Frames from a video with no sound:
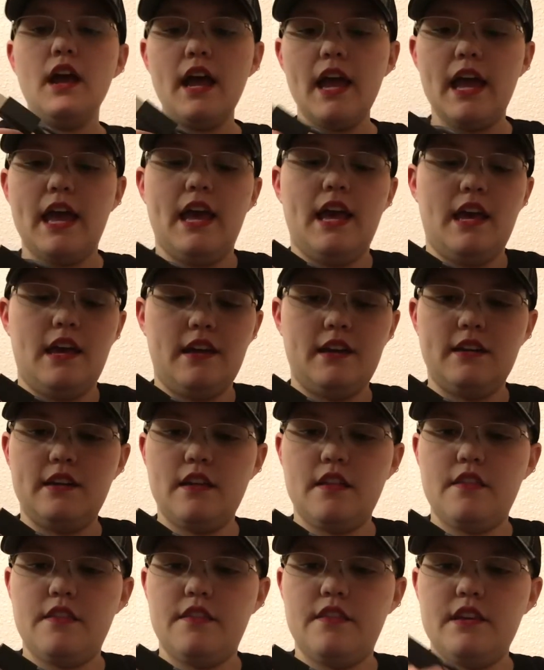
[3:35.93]
And
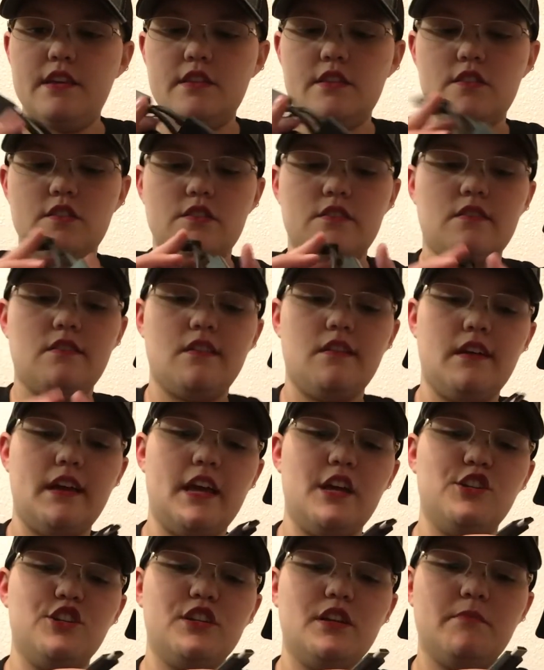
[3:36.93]
this
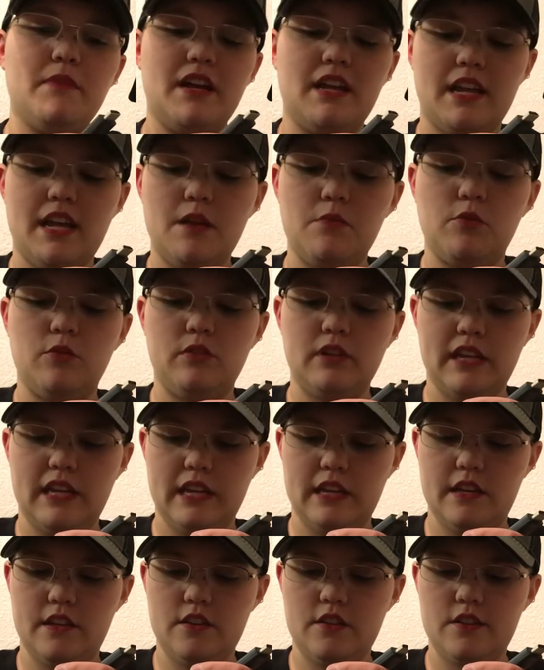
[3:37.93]
HDMI cable
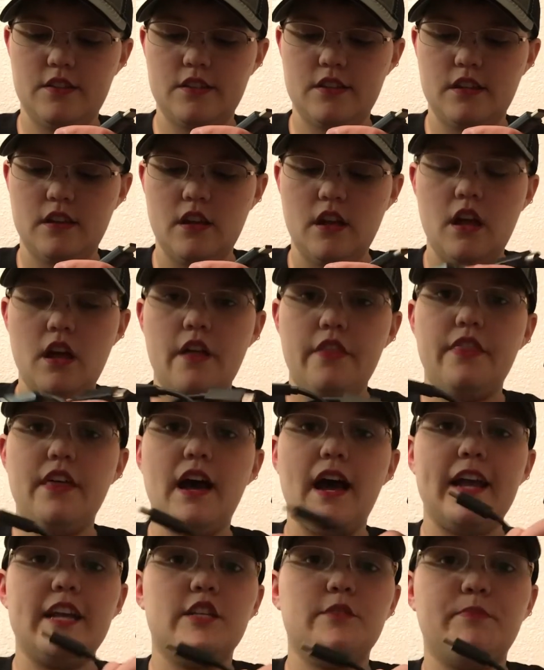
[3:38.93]
is the
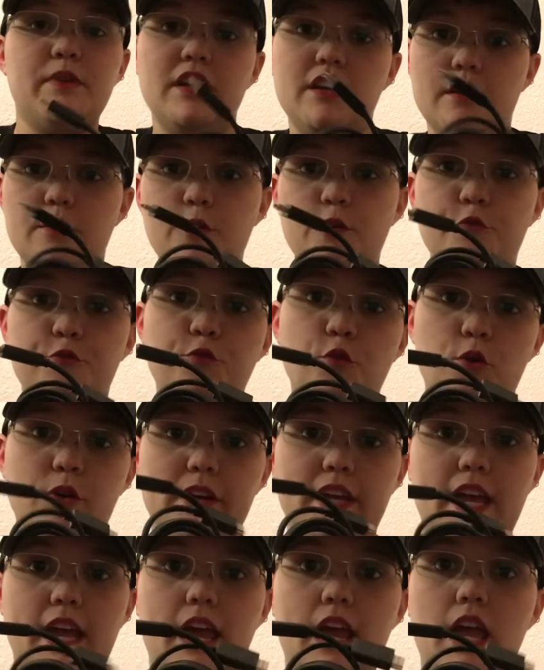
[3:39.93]
high-speed
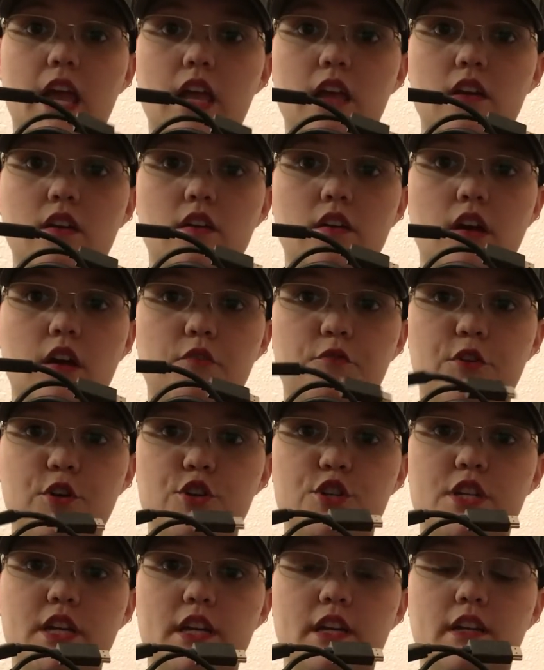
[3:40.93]
4K
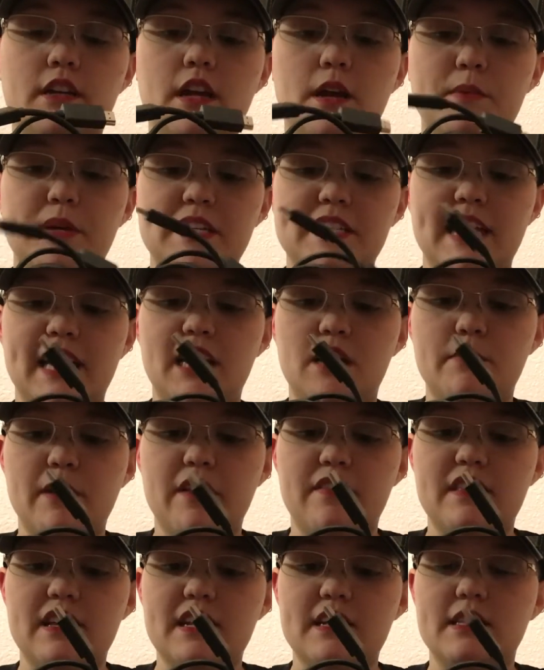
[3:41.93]
version. I'm excited
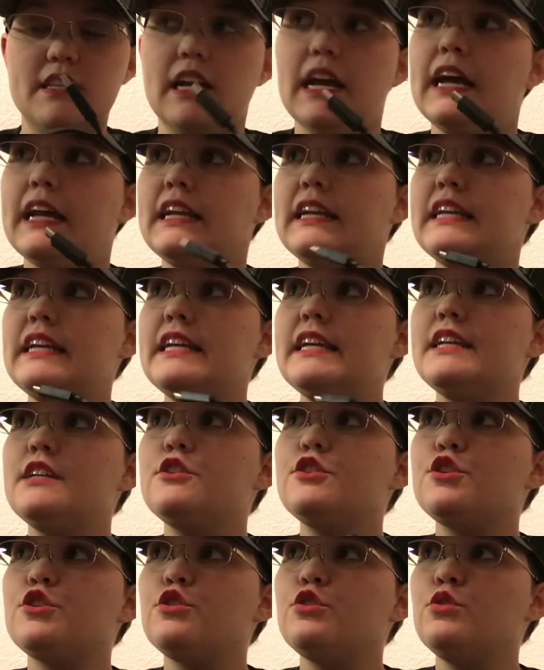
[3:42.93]
about this. I
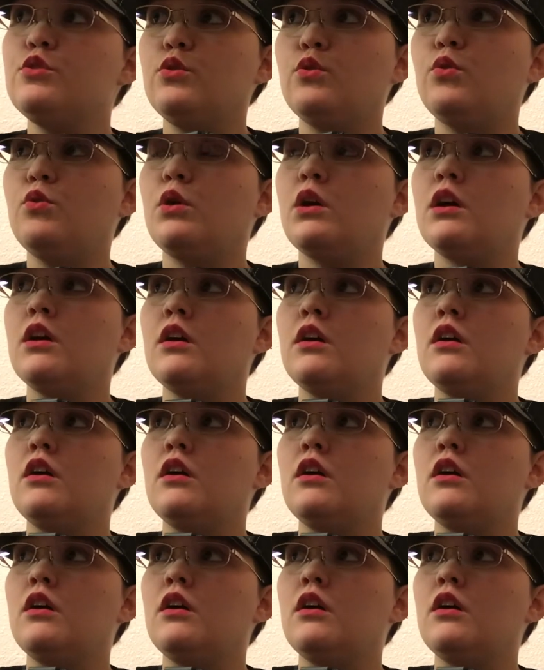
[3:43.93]
need to